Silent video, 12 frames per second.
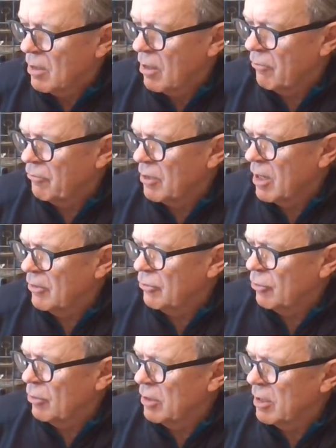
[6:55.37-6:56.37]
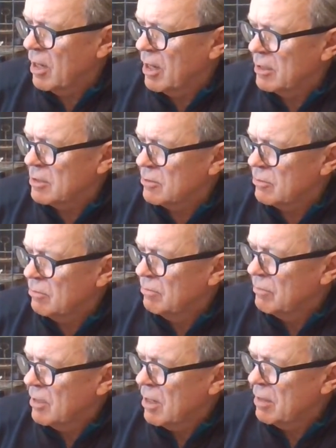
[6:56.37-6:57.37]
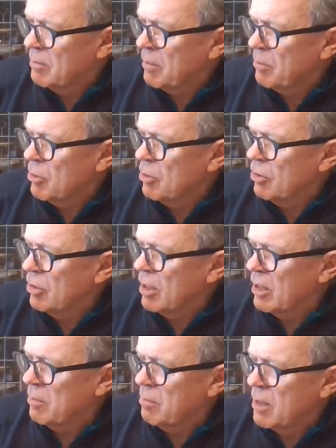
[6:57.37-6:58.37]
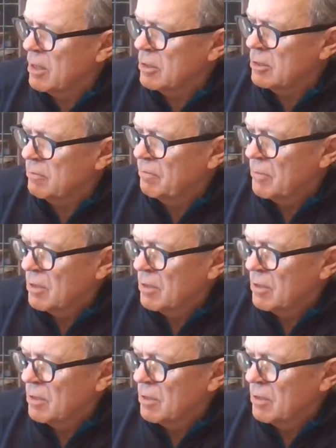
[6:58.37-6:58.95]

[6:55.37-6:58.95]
I'll fly through the night. I'm a bird, I don't mind it.